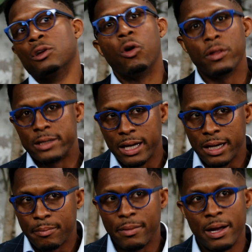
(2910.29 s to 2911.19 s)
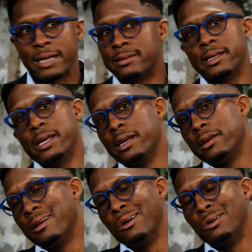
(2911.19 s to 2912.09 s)
all the time. I see,
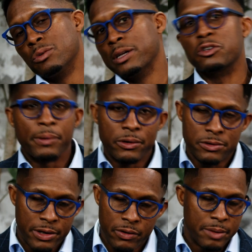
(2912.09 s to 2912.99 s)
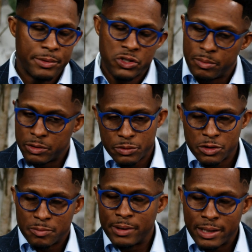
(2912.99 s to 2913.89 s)
retroperitoneal hematomas, which
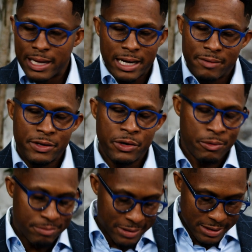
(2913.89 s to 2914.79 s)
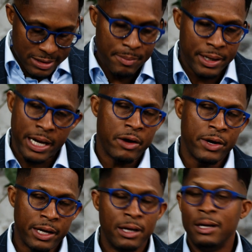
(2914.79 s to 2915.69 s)
is blood kind of in your stomach
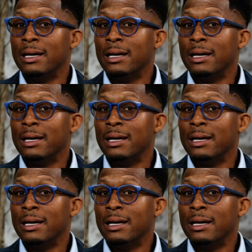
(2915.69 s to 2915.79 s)
area.